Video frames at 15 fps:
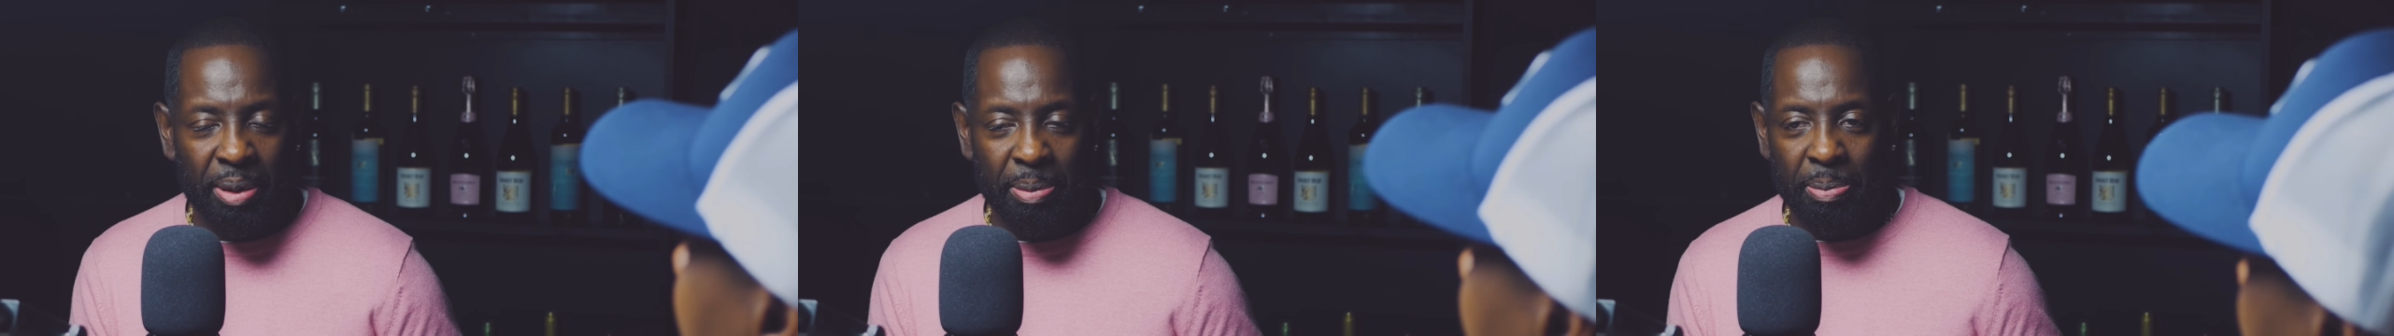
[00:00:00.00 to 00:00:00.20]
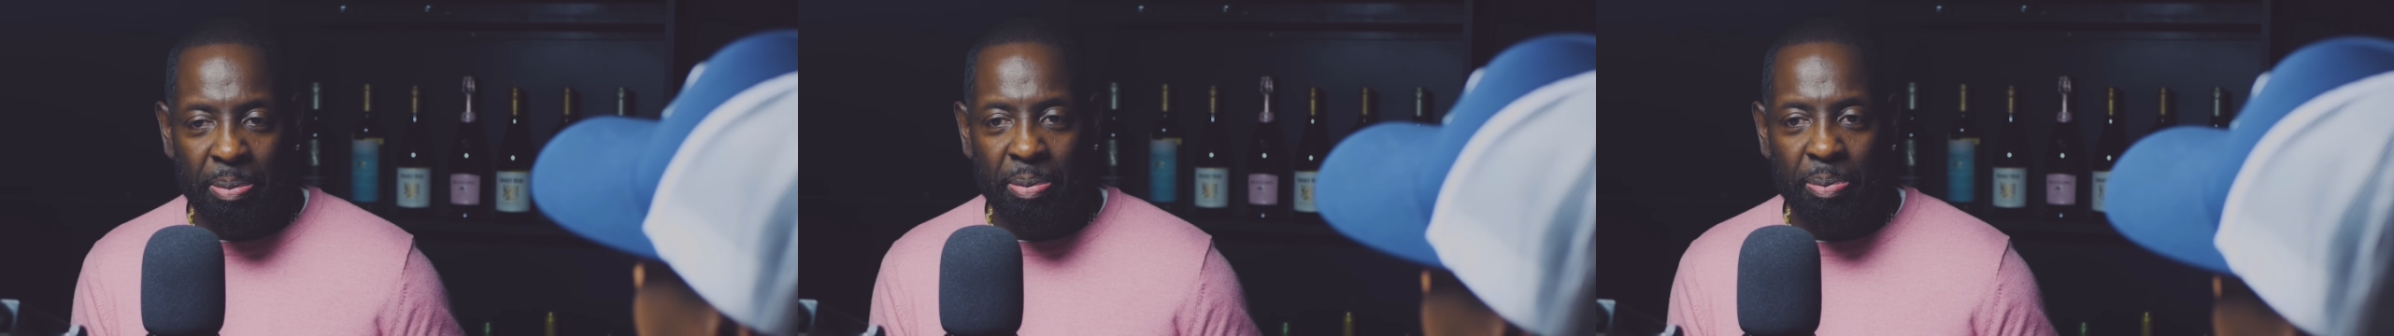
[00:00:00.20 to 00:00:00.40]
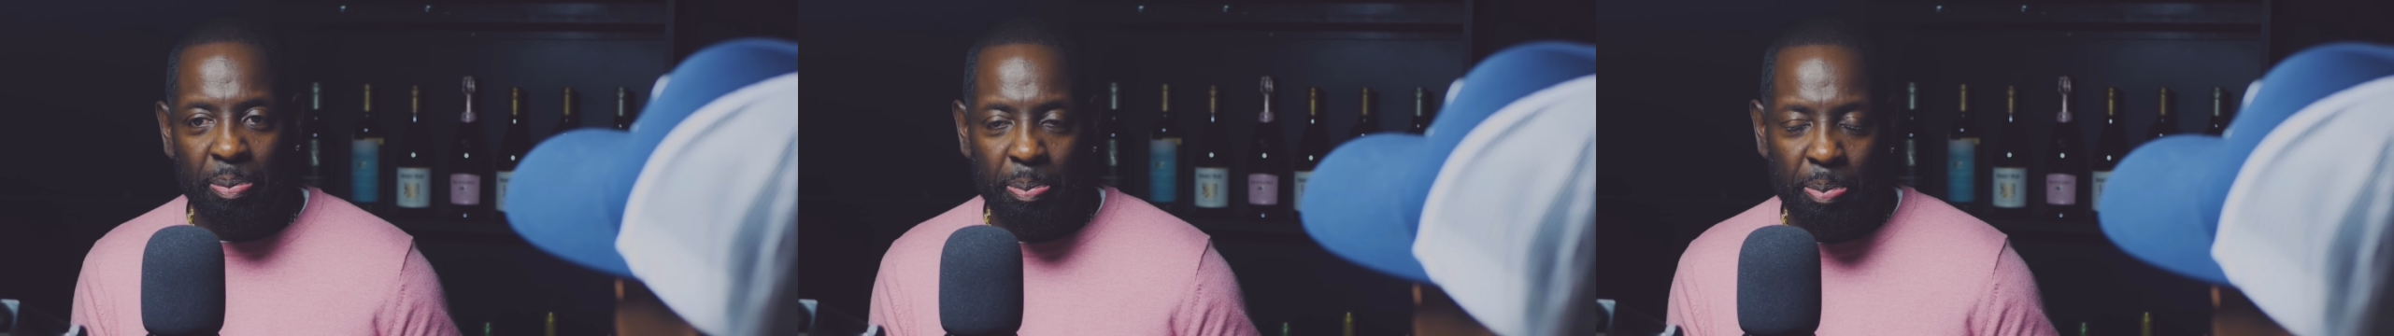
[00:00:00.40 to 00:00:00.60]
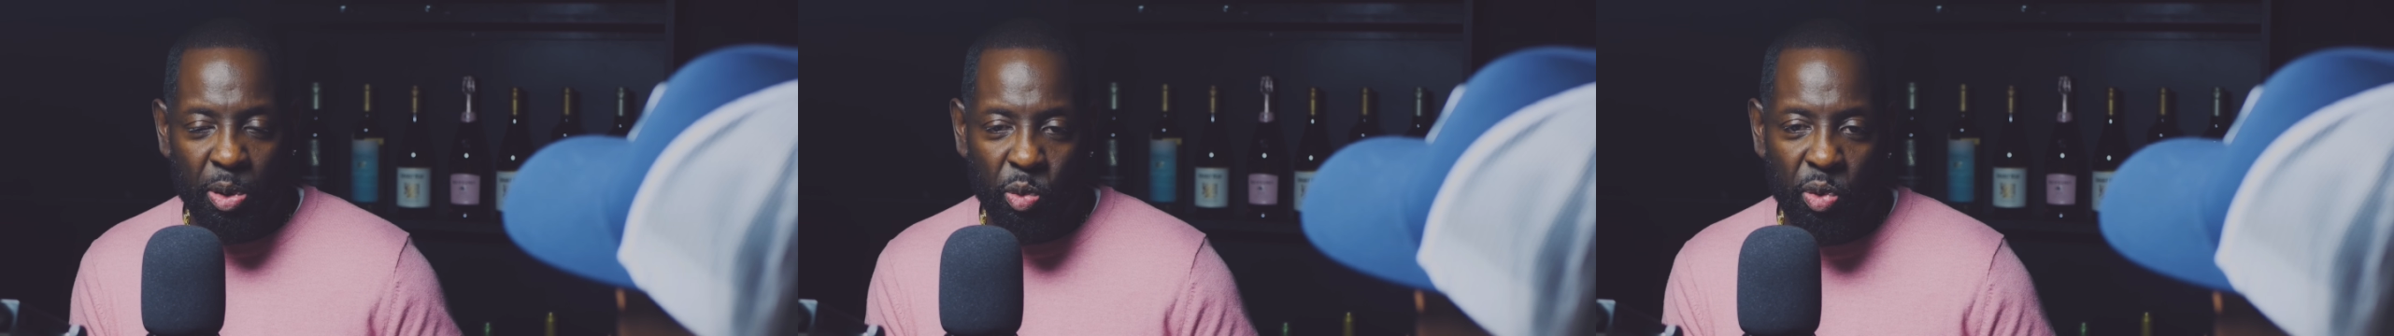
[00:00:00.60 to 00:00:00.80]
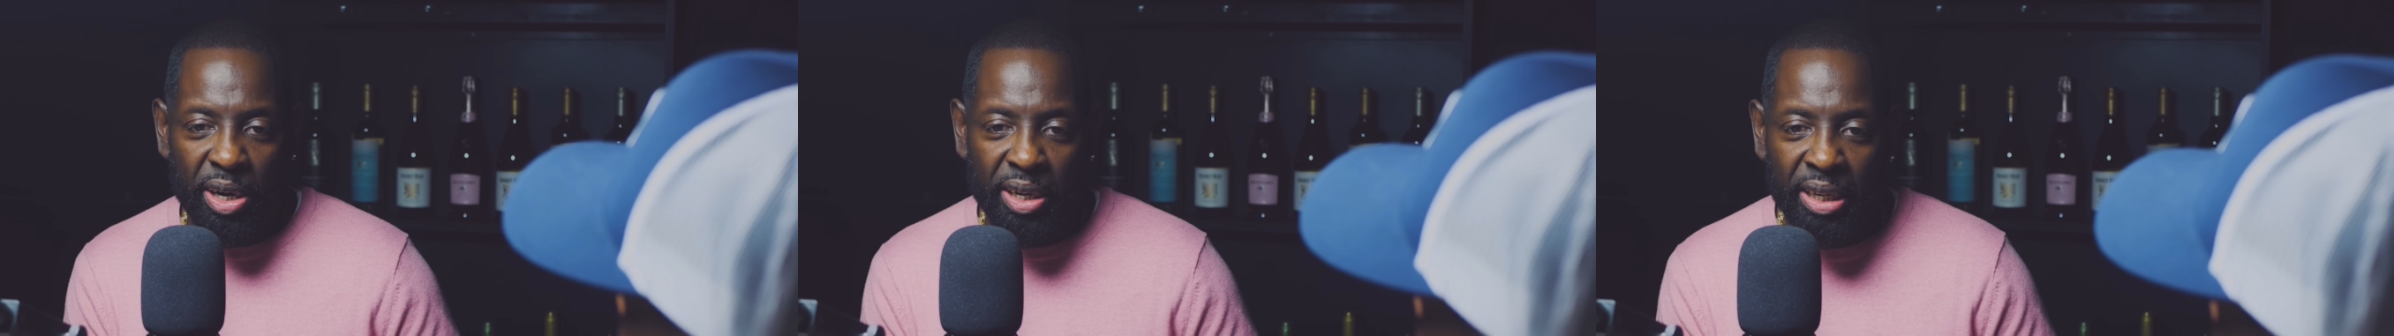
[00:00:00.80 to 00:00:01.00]

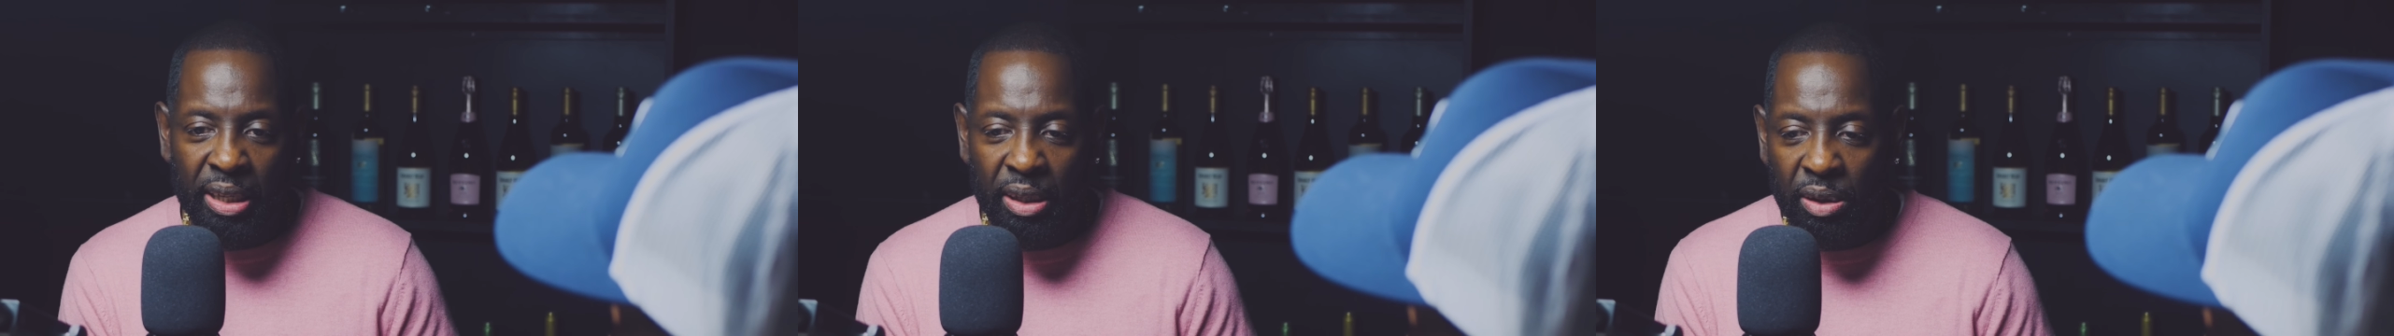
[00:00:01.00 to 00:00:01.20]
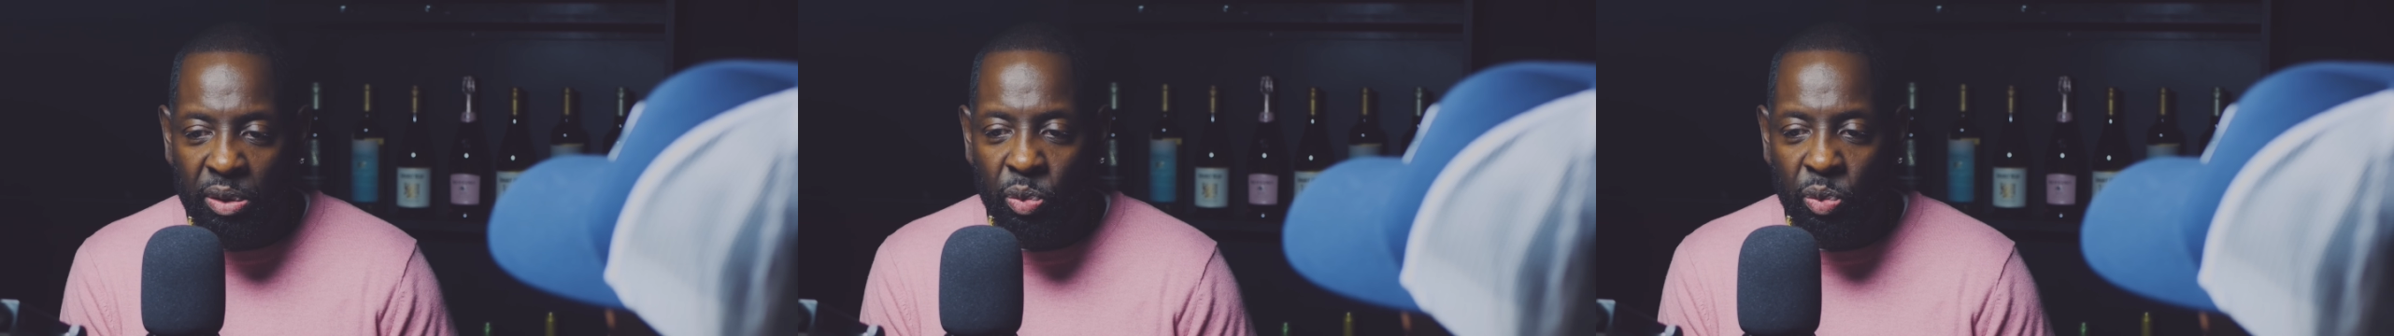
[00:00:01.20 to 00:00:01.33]
But what